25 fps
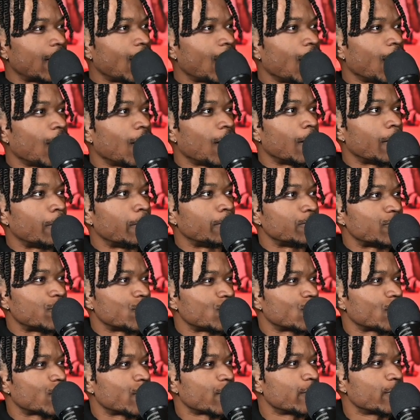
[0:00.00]
Um,
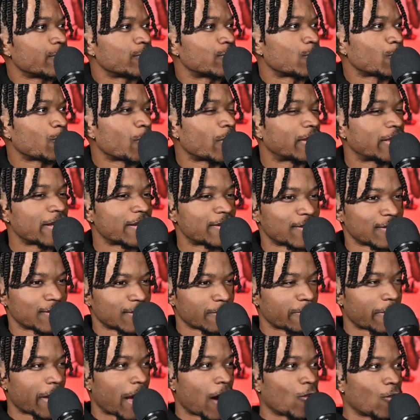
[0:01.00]
just curious of what this is
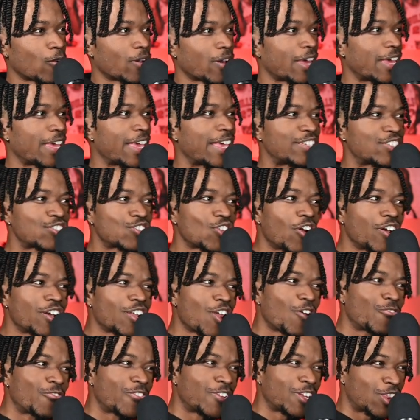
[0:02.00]
about. It started
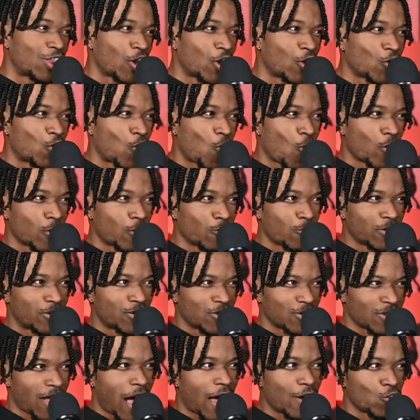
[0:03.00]
off in the third quarter, which
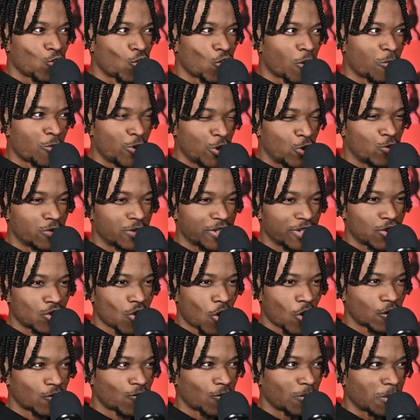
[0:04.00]
is not normal. It usually
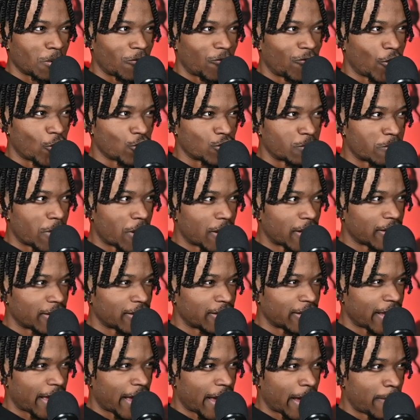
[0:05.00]
starts from the first bucket of
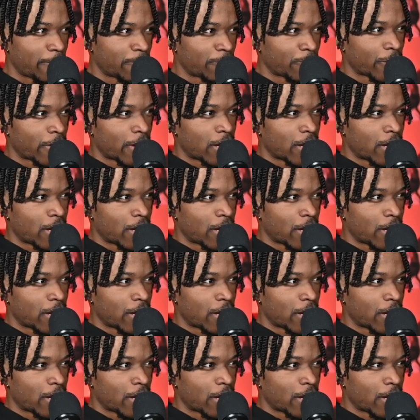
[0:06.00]
the game.